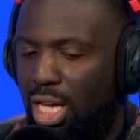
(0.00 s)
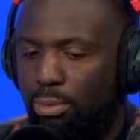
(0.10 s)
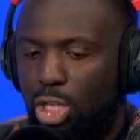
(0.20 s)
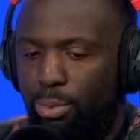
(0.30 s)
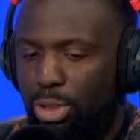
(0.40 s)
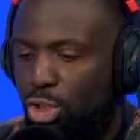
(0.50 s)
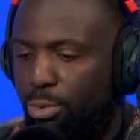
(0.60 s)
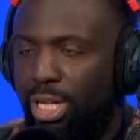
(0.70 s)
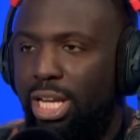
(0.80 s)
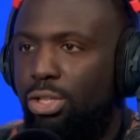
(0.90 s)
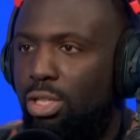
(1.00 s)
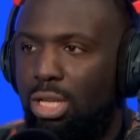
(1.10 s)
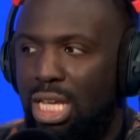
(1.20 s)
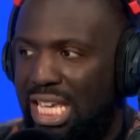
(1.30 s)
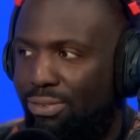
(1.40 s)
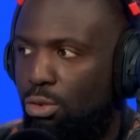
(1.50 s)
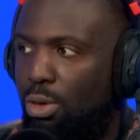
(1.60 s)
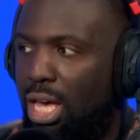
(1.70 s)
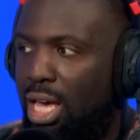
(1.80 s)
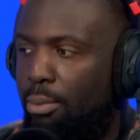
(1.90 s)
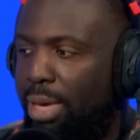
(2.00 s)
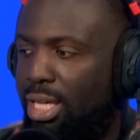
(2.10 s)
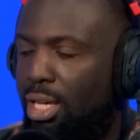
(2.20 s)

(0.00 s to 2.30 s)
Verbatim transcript: job discrimination, if you make